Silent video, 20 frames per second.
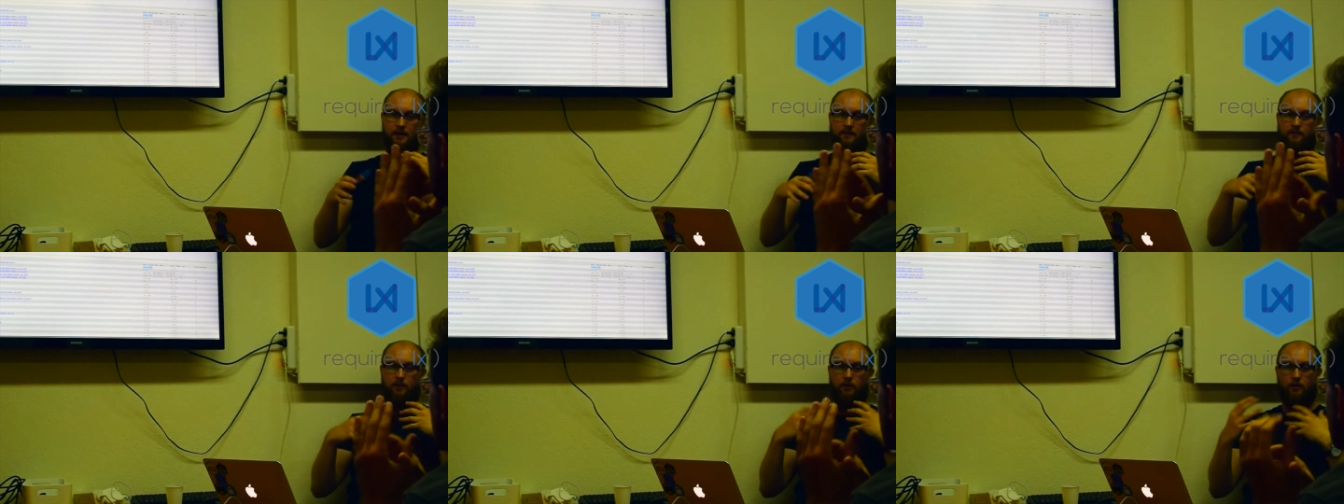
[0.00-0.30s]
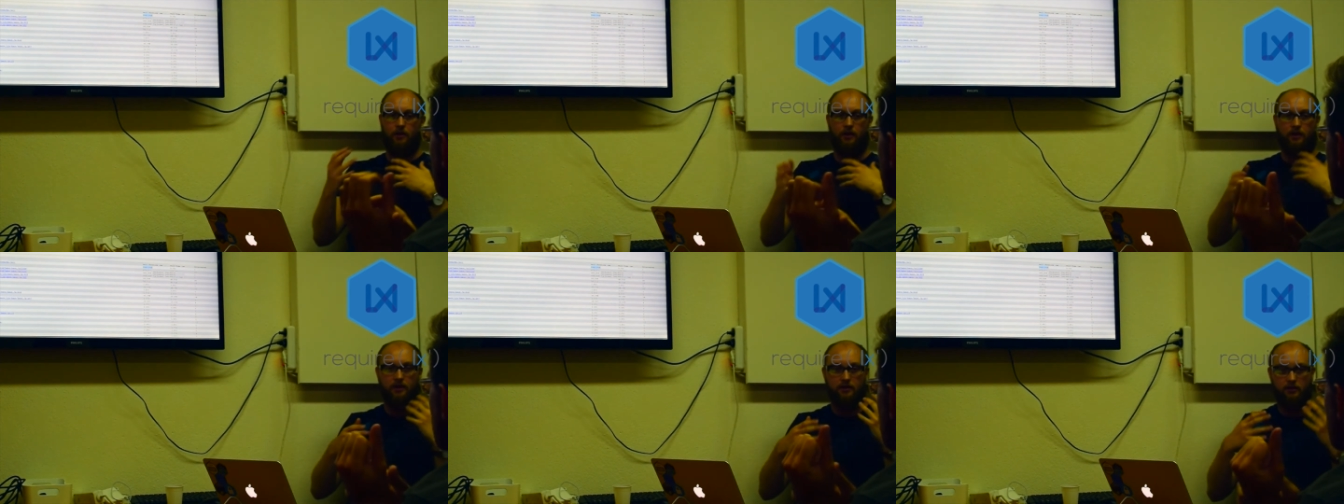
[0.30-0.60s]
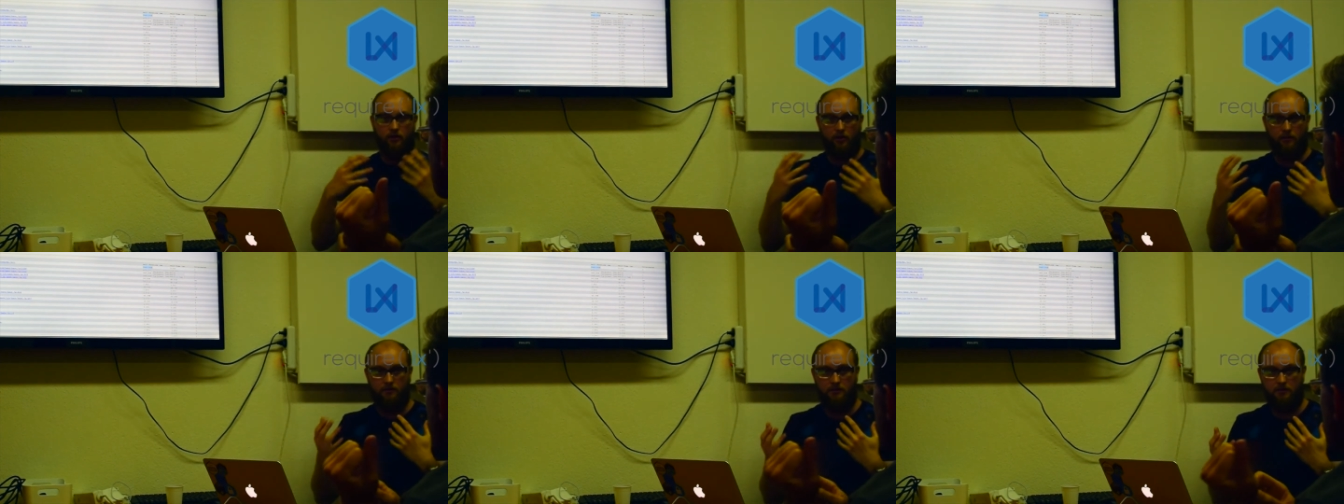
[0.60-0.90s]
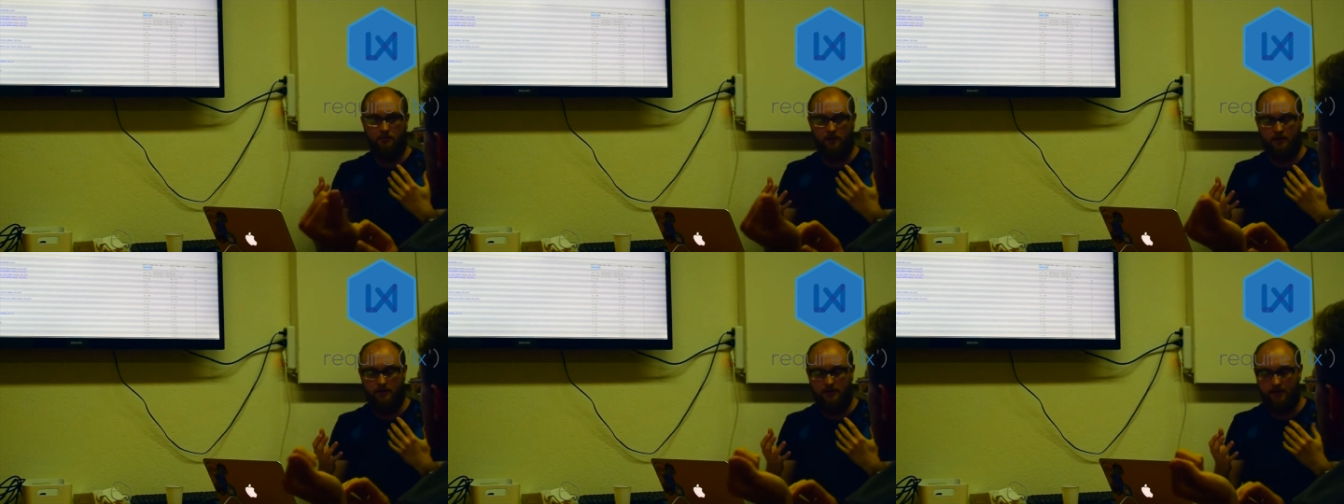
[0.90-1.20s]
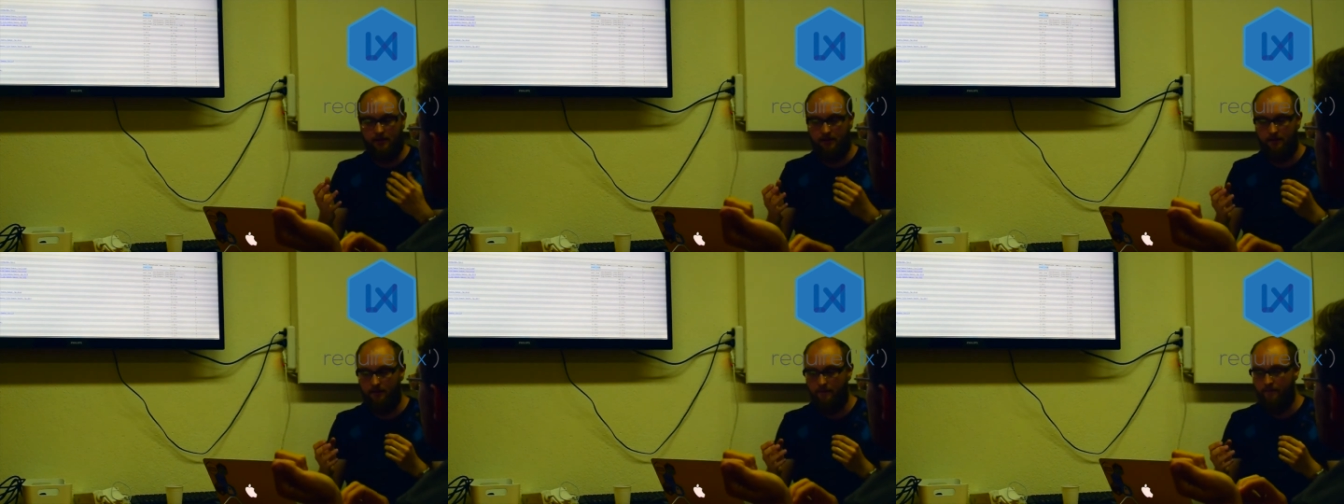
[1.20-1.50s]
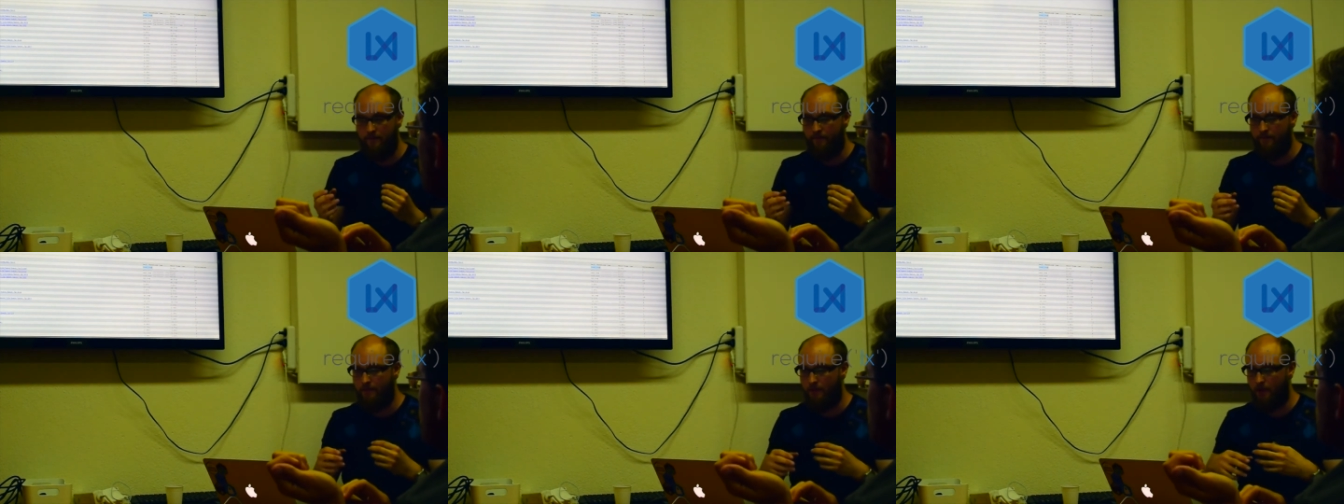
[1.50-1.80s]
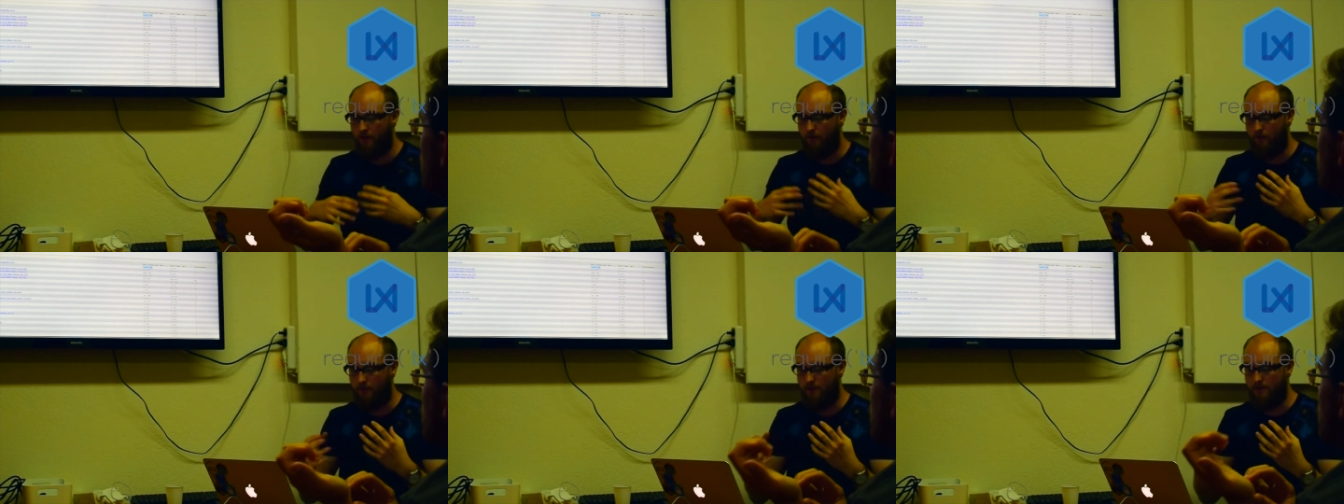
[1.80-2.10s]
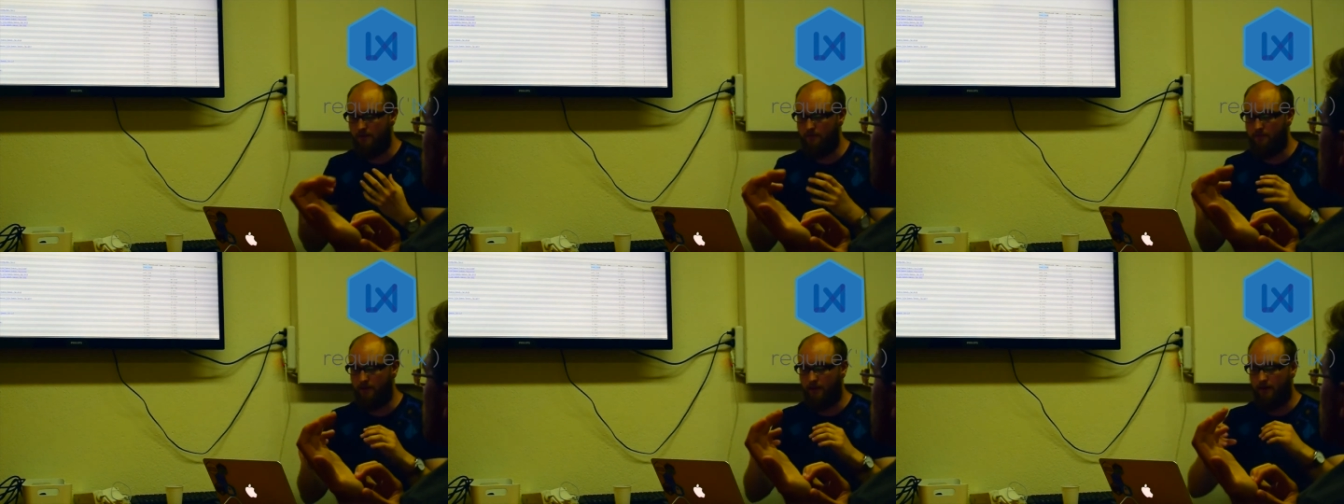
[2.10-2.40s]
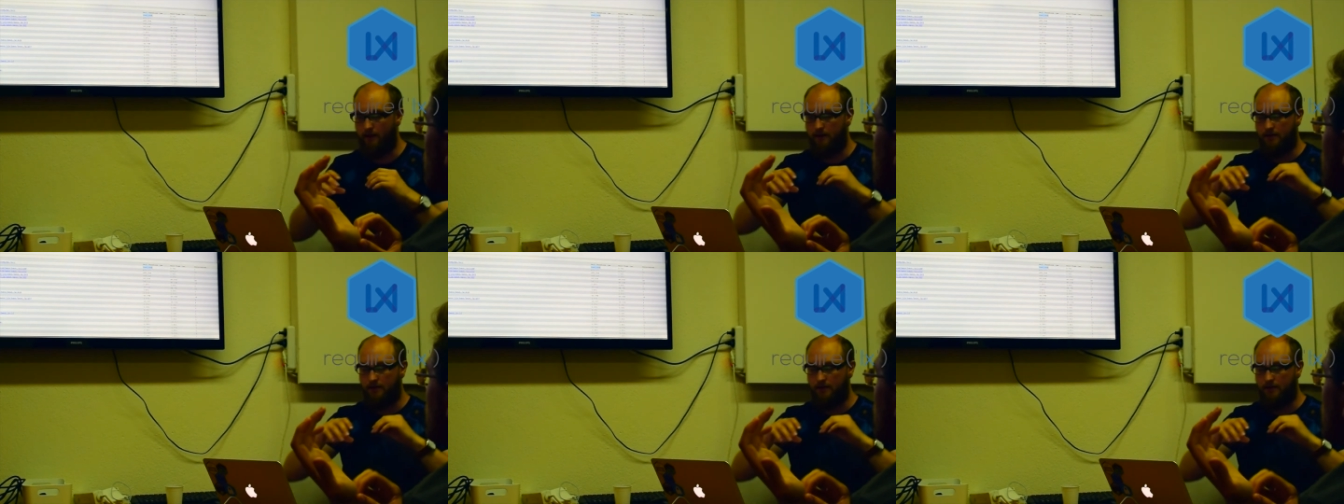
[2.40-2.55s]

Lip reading: if you're looking to optimize it. The reason being